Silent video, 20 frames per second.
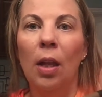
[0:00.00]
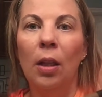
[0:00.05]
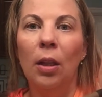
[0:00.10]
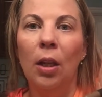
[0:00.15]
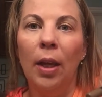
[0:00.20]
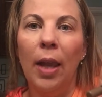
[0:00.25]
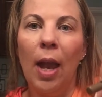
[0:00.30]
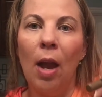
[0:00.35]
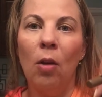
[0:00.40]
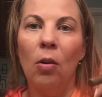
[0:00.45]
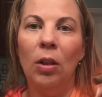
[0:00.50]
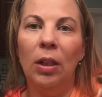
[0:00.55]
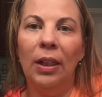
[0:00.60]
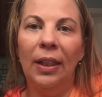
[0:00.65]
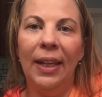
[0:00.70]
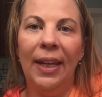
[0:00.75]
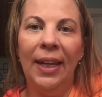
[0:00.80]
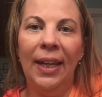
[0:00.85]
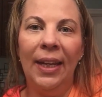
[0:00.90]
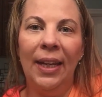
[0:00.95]
look how
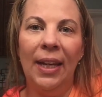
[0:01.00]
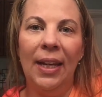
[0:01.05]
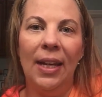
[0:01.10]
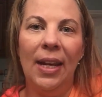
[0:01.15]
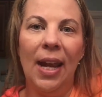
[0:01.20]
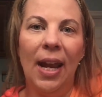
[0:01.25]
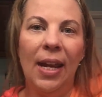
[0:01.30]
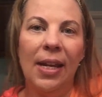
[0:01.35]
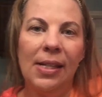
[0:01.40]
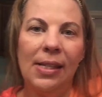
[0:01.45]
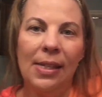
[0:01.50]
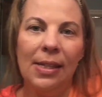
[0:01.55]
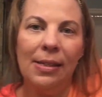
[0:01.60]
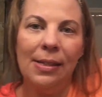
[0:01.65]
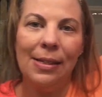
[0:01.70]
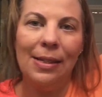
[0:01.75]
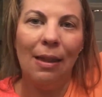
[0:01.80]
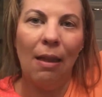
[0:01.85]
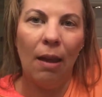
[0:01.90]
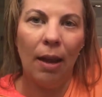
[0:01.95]
clean and nice
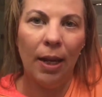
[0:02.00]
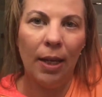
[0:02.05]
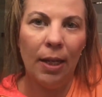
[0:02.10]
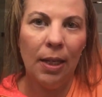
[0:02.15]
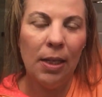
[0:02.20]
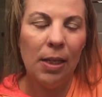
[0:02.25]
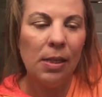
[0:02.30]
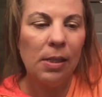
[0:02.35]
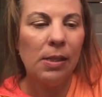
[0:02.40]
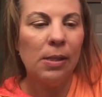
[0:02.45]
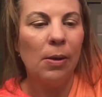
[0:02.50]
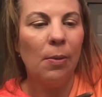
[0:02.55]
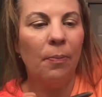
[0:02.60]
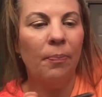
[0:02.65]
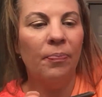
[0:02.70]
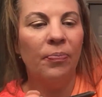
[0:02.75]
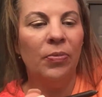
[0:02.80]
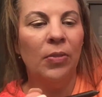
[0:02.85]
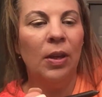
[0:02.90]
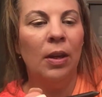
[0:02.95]
this line is.
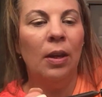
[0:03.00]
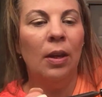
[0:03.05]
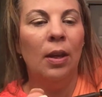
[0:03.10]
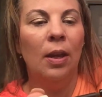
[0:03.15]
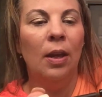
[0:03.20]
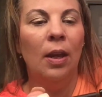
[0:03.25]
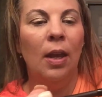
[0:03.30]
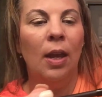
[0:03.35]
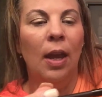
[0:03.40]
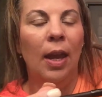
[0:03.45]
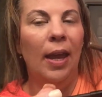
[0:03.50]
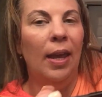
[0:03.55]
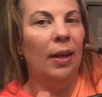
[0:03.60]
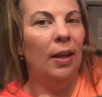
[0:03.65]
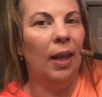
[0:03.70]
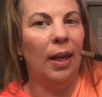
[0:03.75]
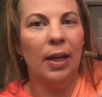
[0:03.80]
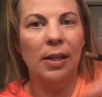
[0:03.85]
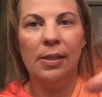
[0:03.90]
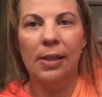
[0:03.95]
And
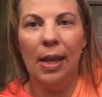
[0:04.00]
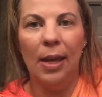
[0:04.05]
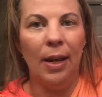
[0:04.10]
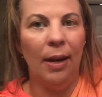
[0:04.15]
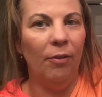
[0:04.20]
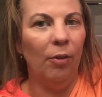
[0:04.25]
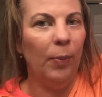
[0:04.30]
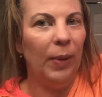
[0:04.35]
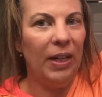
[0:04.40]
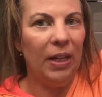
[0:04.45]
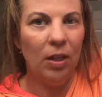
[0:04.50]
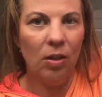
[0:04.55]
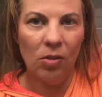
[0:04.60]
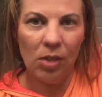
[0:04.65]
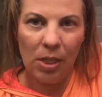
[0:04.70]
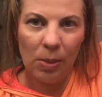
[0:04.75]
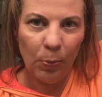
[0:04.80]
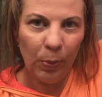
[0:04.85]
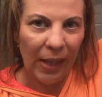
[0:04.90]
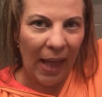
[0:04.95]
like I said, everybody
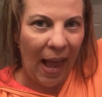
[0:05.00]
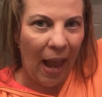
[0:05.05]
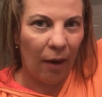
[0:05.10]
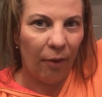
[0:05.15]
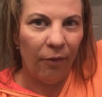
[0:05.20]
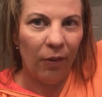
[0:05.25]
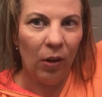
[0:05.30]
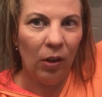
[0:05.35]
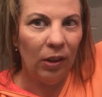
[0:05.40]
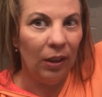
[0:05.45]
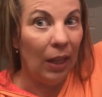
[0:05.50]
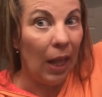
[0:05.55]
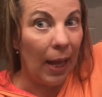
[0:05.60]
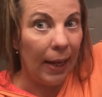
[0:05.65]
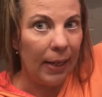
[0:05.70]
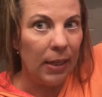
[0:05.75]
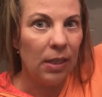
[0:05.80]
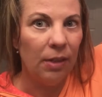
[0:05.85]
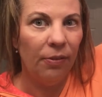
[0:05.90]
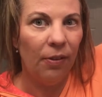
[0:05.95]
uses black for a
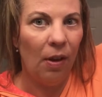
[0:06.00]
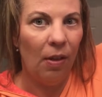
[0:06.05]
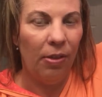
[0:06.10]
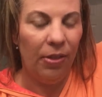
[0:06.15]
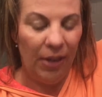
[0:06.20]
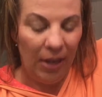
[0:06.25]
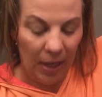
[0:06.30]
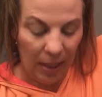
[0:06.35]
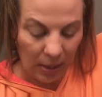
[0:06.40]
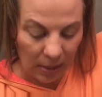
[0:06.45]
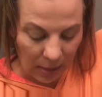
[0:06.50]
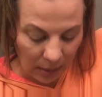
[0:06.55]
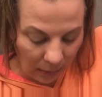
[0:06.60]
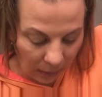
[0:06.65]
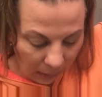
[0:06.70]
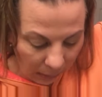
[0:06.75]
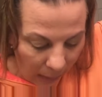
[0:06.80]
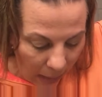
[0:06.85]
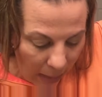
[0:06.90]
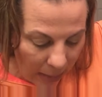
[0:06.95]
lot of different things,
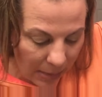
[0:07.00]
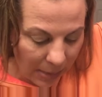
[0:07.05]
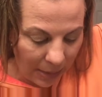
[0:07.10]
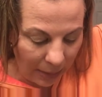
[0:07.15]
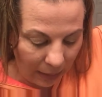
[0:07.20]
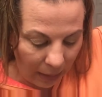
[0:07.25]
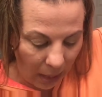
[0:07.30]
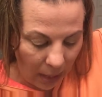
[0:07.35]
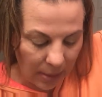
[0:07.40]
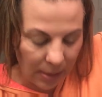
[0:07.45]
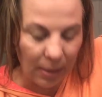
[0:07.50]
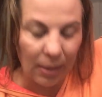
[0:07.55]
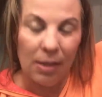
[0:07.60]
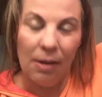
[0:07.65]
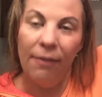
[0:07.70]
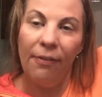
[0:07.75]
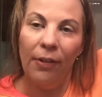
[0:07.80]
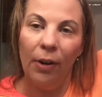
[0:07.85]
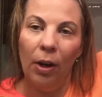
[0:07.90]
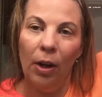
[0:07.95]
lots and lots of
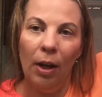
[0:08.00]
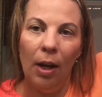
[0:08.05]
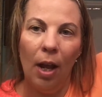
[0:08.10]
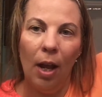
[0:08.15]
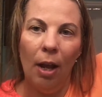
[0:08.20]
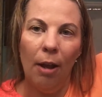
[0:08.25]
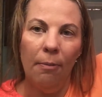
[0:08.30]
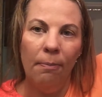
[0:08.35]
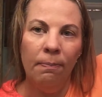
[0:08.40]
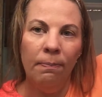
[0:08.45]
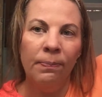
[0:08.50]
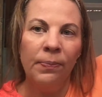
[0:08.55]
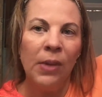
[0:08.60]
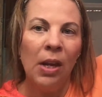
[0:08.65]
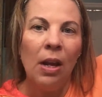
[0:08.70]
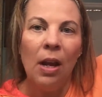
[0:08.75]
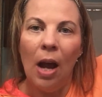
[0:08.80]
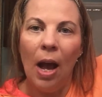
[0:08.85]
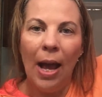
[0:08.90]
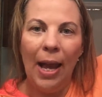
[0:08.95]
different
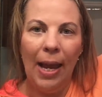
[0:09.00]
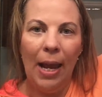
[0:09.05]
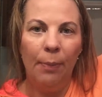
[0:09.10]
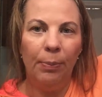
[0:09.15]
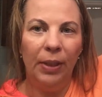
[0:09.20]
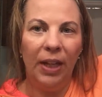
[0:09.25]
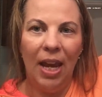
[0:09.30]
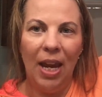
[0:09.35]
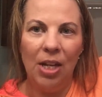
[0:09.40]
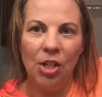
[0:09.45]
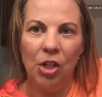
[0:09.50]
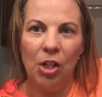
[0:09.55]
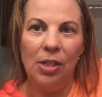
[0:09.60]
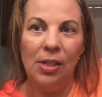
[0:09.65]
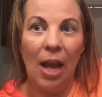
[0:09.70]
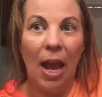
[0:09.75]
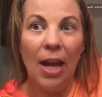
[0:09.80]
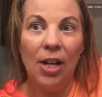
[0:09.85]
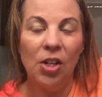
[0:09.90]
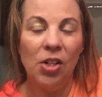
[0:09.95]
eye applications.
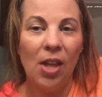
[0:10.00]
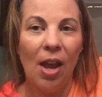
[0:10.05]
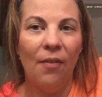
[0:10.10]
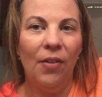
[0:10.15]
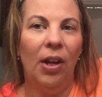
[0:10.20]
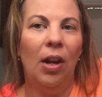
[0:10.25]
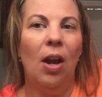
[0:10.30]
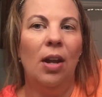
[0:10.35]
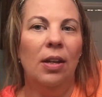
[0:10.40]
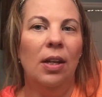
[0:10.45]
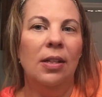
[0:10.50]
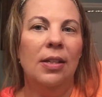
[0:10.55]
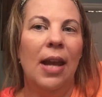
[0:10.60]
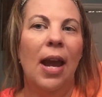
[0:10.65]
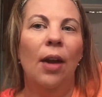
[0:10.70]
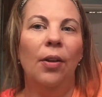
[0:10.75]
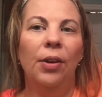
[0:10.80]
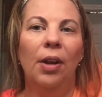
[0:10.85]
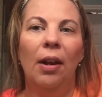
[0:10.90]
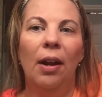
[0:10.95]
I just haven't gotten it
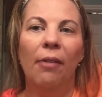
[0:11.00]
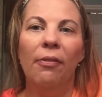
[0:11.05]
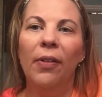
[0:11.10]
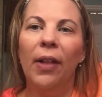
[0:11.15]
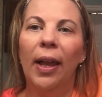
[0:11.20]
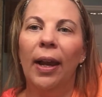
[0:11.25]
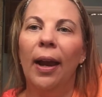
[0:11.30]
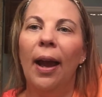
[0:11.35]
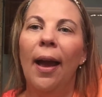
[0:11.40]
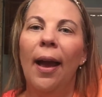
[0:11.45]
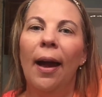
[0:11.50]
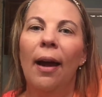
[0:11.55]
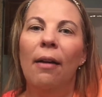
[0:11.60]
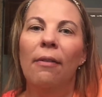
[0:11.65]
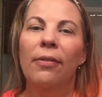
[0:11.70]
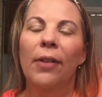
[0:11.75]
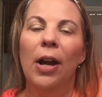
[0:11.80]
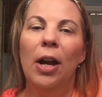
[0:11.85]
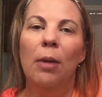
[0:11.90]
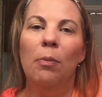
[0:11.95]
down yet. I feel like I
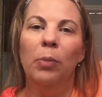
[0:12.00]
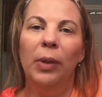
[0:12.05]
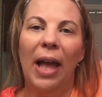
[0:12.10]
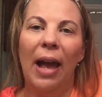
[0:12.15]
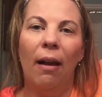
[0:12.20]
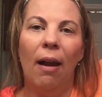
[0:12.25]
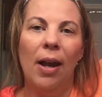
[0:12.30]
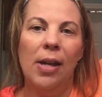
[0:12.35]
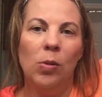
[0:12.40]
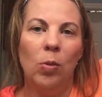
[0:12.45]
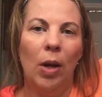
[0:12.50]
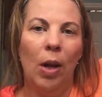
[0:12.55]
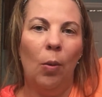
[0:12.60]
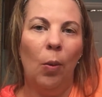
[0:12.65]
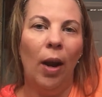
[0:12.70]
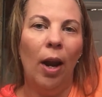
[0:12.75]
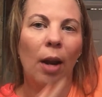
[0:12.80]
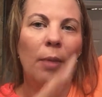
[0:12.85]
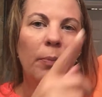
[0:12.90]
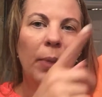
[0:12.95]
have black eyes when I
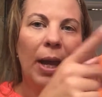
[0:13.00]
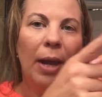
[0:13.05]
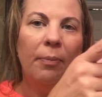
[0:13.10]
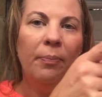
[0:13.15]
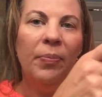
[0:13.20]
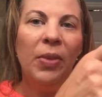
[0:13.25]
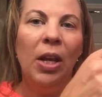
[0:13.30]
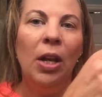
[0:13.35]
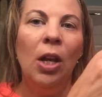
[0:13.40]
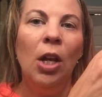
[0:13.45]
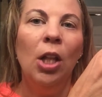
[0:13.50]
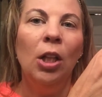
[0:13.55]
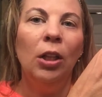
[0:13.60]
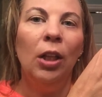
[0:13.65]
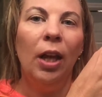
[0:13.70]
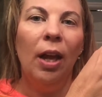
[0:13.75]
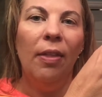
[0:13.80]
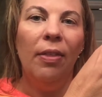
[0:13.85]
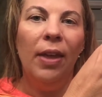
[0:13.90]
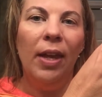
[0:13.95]
wear it, but
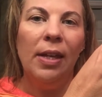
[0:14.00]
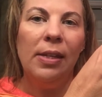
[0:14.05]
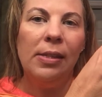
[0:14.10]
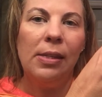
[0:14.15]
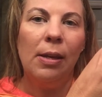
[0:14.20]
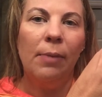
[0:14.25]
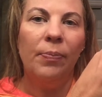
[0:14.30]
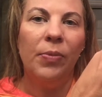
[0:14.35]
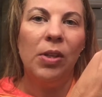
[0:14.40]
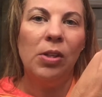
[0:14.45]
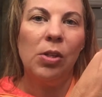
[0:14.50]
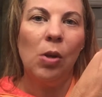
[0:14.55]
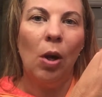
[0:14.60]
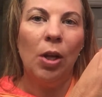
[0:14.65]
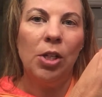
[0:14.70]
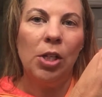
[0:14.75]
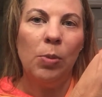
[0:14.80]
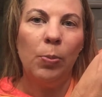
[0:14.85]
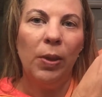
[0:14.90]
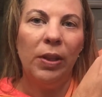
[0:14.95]
look at this. So I
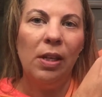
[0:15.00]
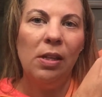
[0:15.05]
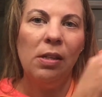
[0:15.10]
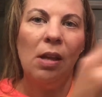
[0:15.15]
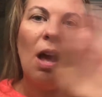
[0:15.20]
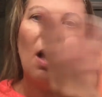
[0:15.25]
just put this